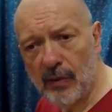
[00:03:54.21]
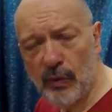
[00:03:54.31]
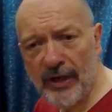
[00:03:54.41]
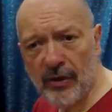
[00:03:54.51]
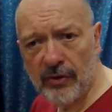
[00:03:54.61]

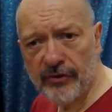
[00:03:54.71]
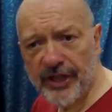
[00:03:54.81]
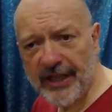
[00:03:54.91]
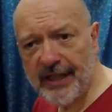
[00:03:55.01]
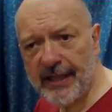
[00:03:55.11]
We are not
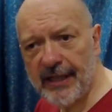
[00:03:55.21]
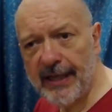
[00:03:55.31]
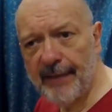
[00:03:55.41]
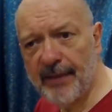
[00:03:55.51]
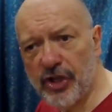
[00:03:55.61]
taking
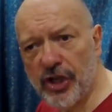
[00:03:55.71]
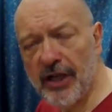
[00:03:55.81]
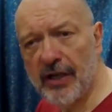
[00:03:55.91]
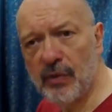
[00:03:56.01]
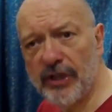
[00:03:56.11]
an image
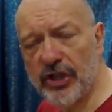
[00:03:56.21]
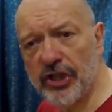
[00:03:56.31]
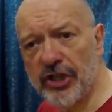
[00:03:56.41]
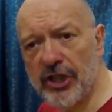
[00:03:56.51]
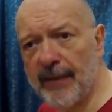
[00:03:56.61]
here which
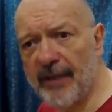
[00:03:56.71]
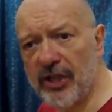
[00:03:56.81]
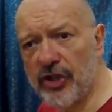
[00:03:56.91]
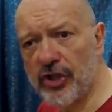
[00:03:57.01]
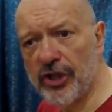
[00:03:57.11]
is an
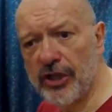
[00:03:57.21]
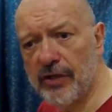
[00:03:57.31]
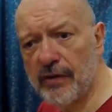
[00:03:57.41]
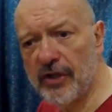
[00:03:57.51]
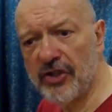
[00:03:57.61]
image that
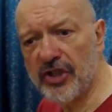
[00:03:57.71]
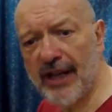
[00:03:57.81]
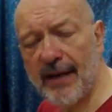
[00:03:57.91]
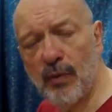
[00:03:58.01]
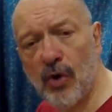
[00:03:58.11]
you can
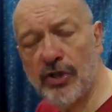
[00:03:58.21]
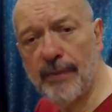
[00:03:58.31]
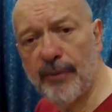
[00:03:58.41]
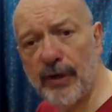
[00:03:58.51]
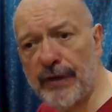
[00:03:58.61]
say, what
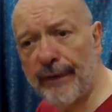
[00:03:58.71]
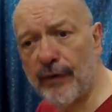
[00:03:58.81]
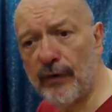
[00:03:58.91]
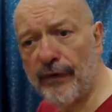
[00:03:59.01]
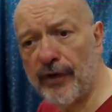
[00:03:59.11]
a
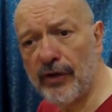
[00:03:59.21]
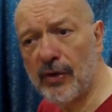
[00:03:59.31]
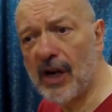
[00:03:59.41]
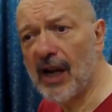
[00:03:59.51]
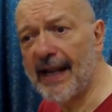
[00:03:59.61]
beautiful
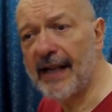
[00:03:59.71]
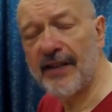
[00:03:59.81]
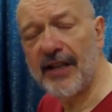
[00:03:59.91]
view, click,